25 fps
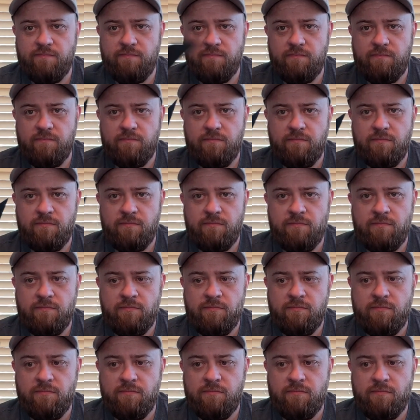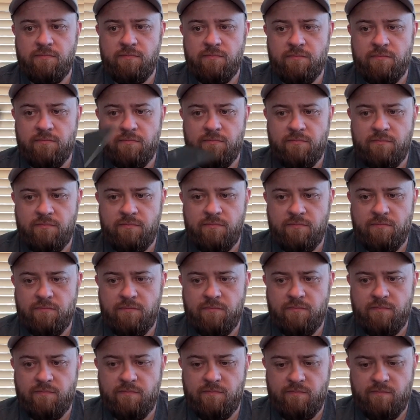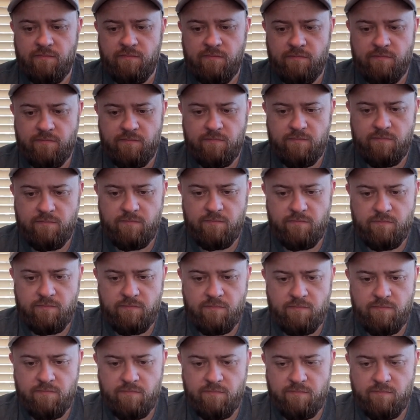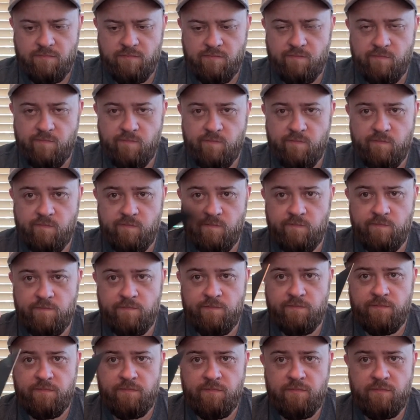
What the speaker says: (no one is talking)